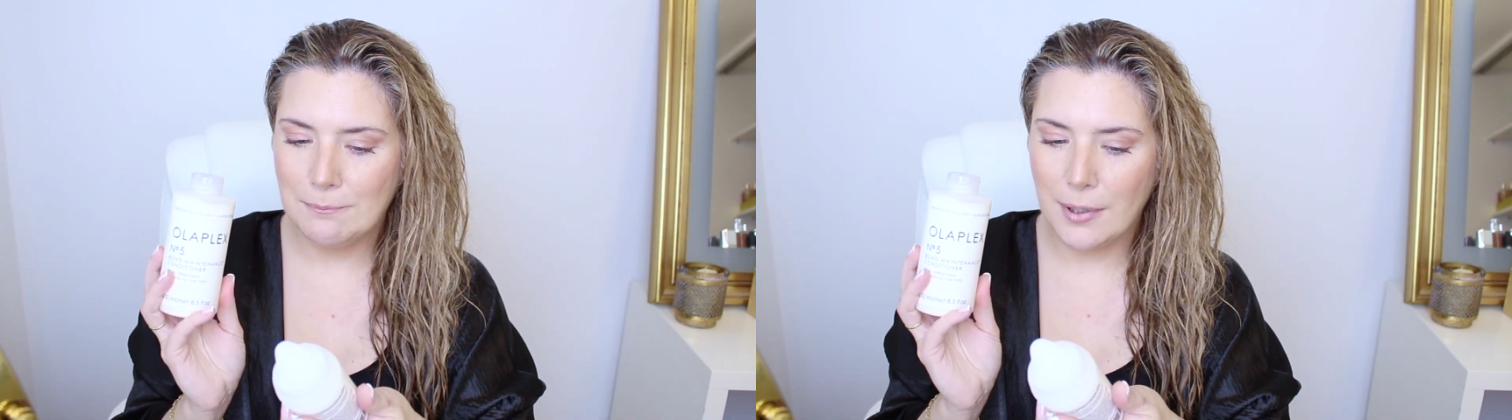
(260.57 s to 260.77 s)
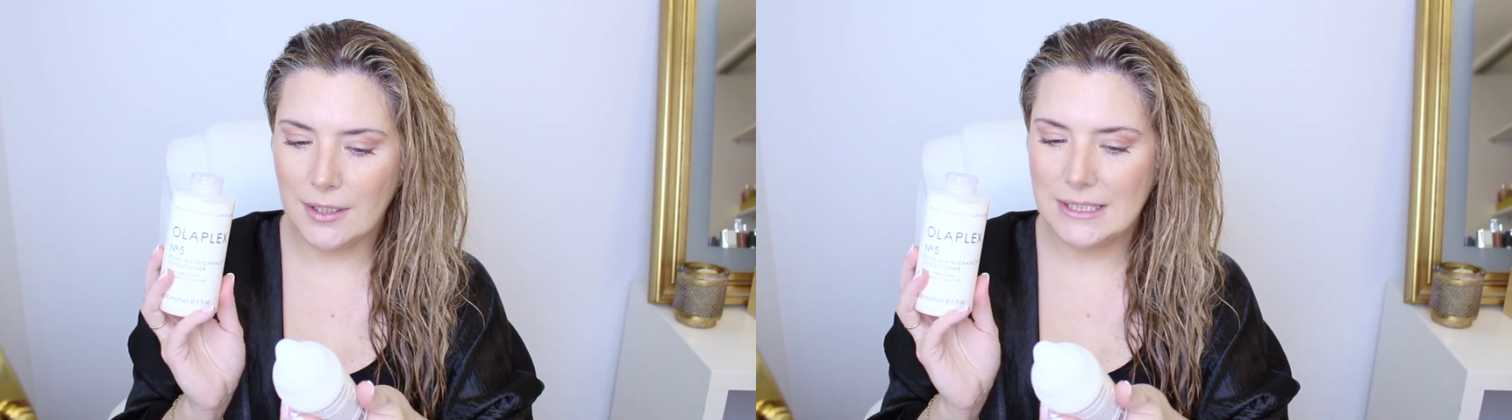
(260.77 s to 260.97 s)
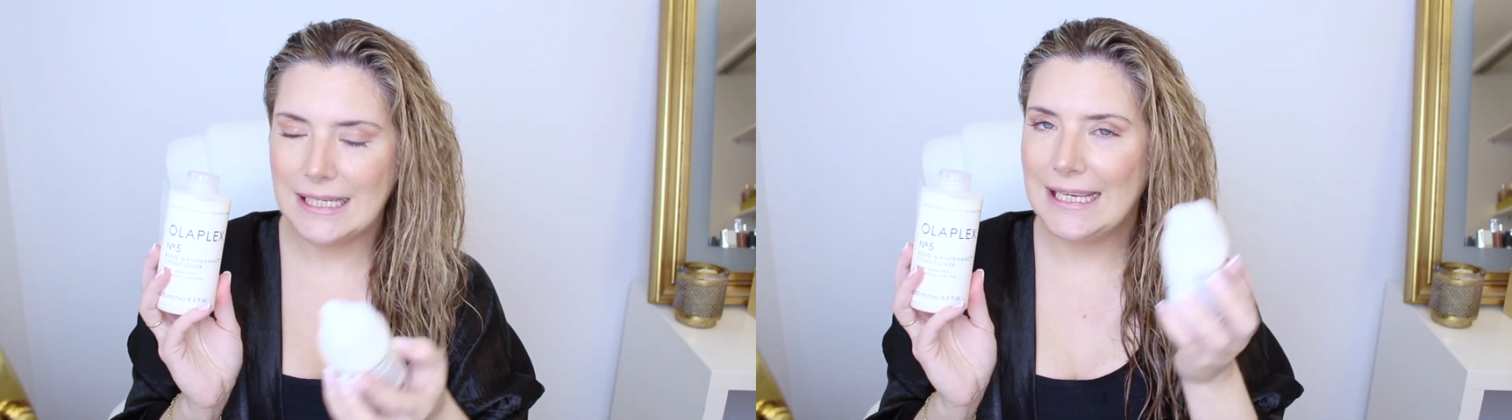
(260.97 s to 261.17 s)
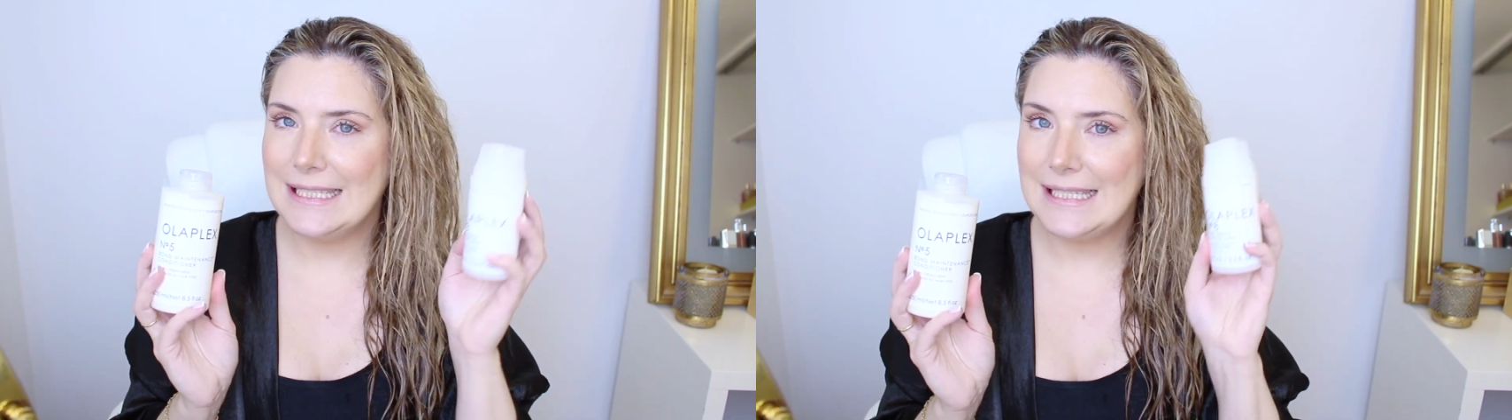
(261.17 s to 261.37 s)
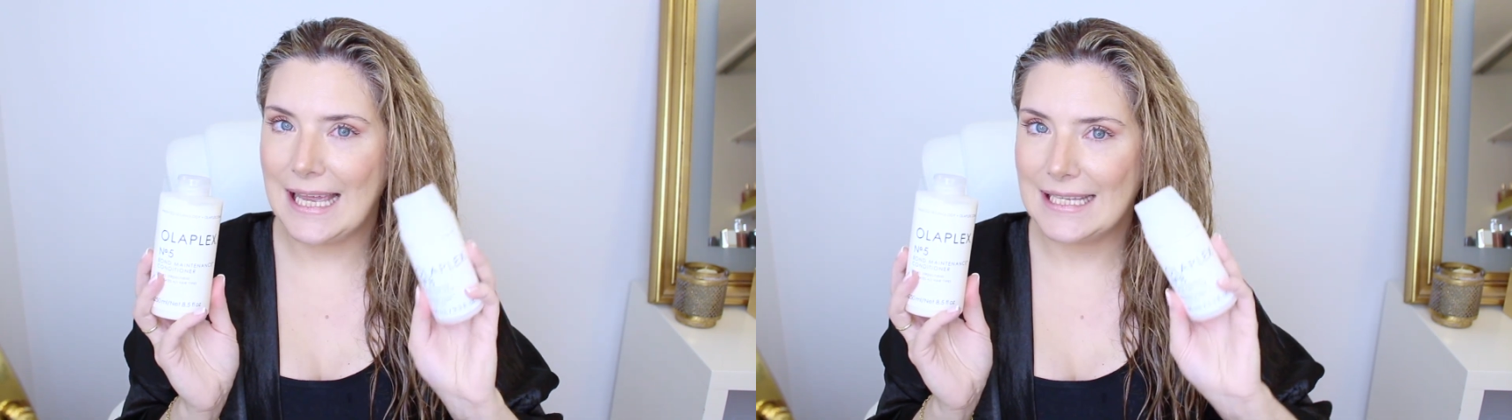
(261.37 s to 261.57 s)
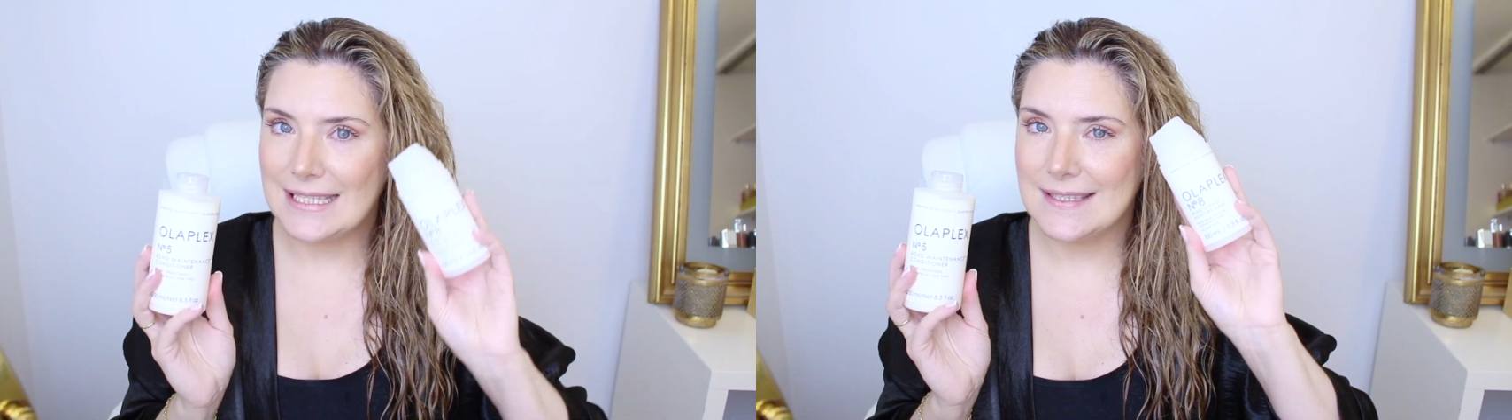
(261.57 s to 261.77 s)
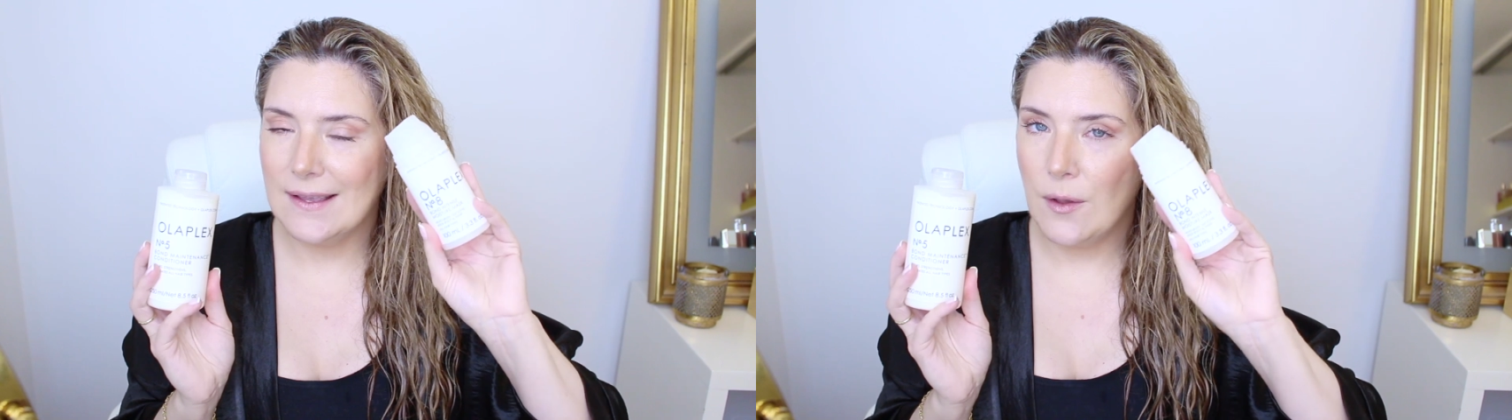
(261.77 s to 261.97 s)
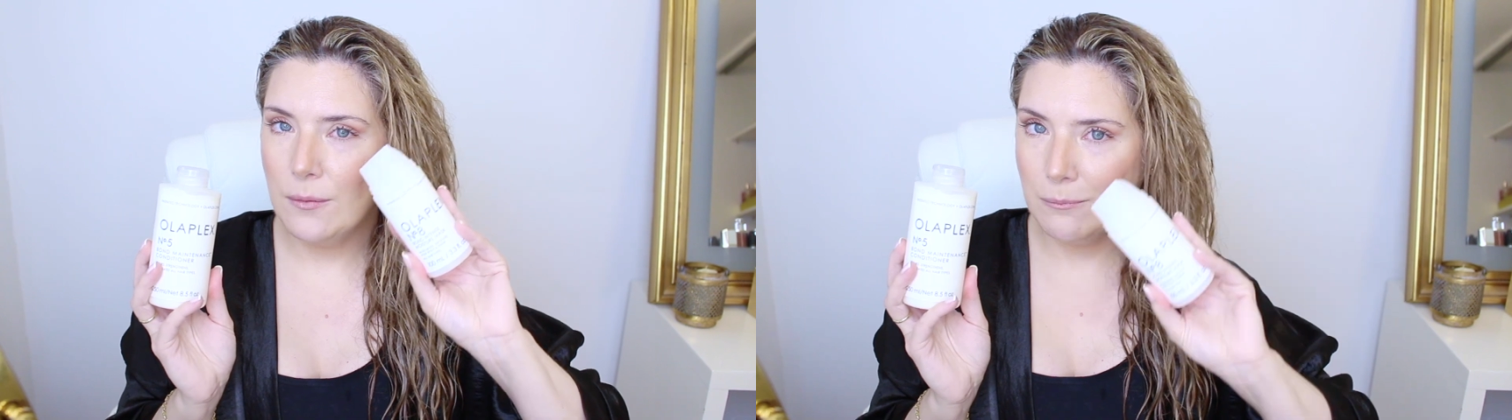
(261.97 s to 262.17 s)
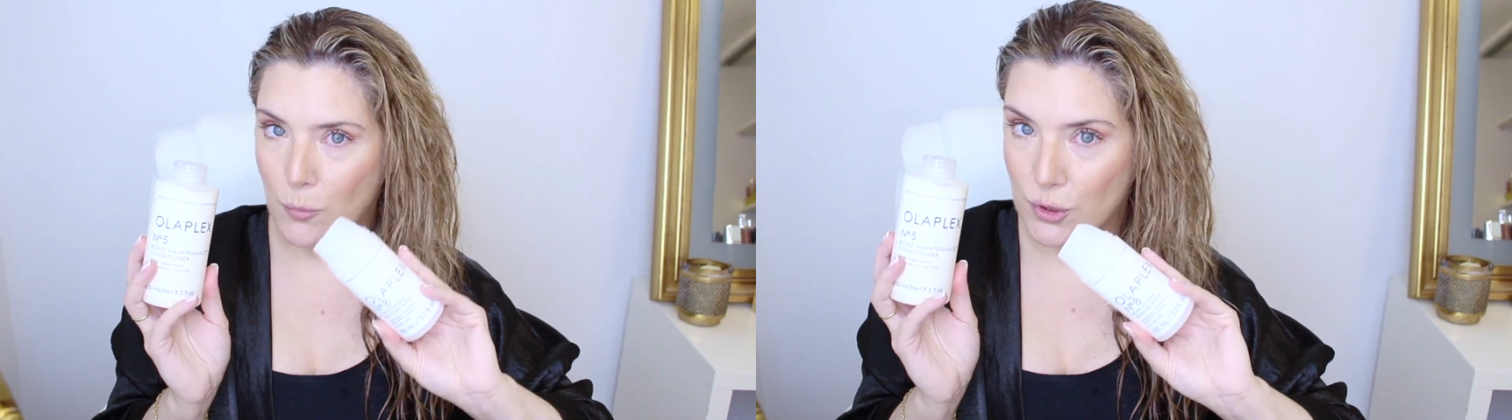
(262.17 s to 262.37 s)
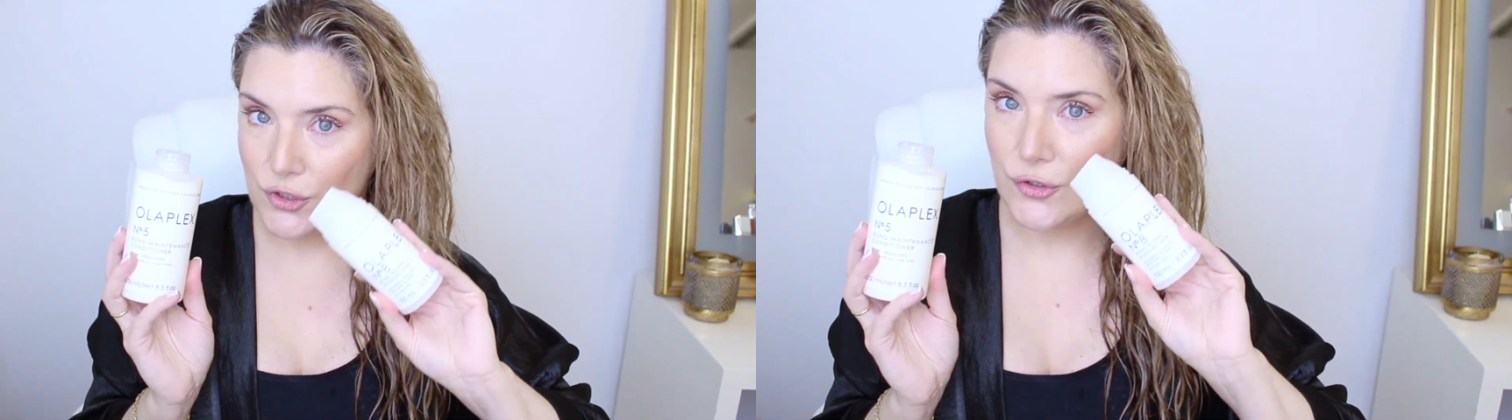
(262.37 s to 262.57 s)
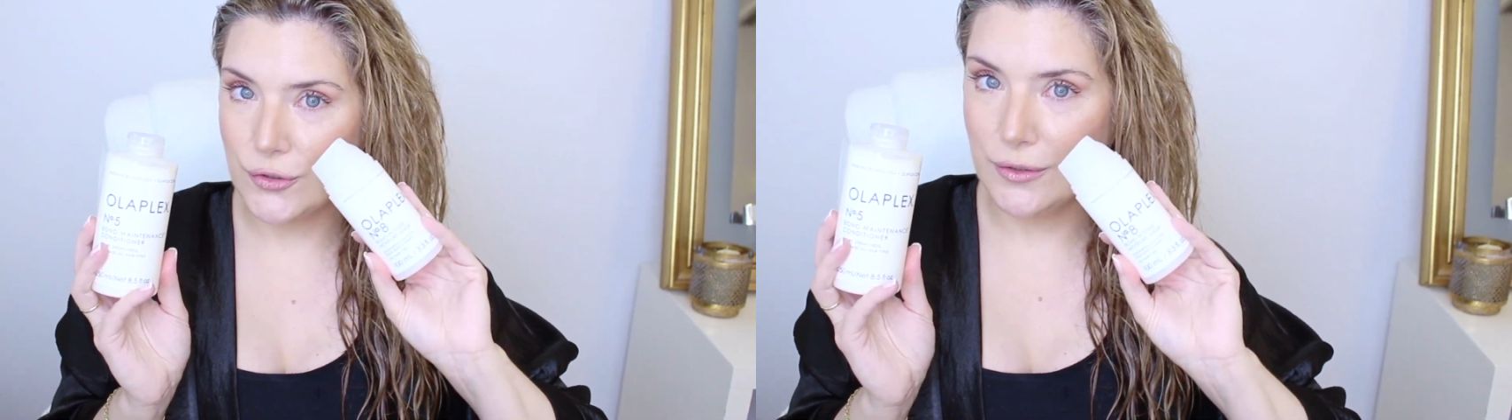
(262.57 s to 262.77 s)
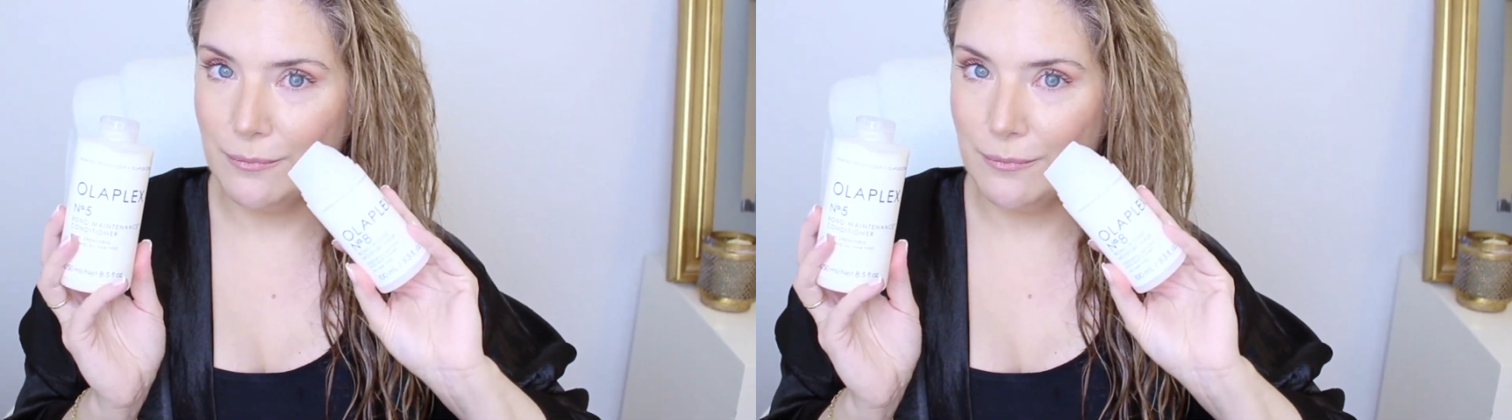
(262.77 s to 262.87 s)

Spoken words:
Bond Intense Moisture